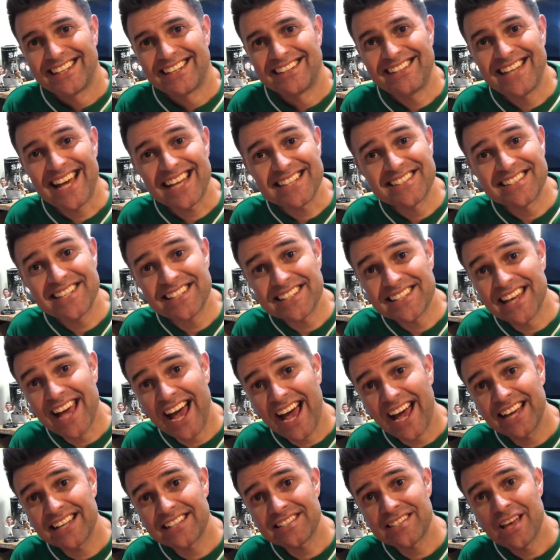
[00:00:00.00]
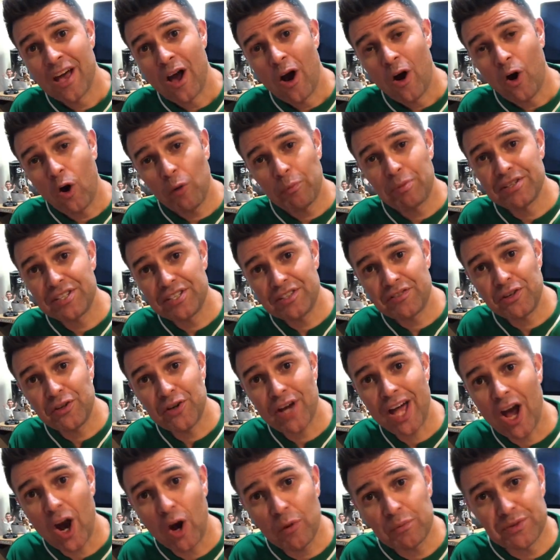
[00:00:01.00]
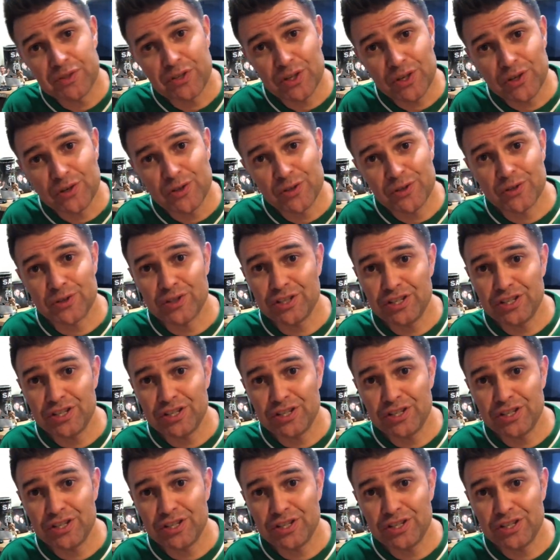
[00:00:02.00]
That's it, guys. Hope this video helps you to